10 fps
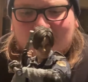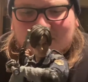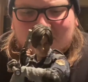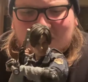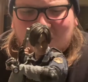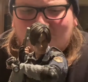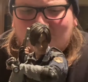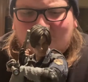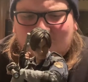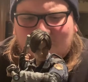
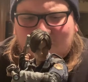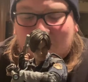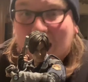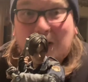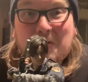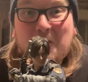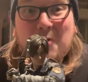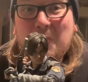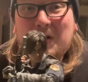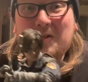So I don't know
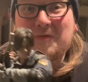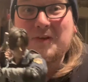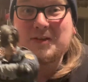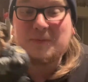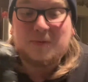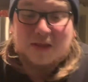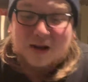what the fuck's up with that.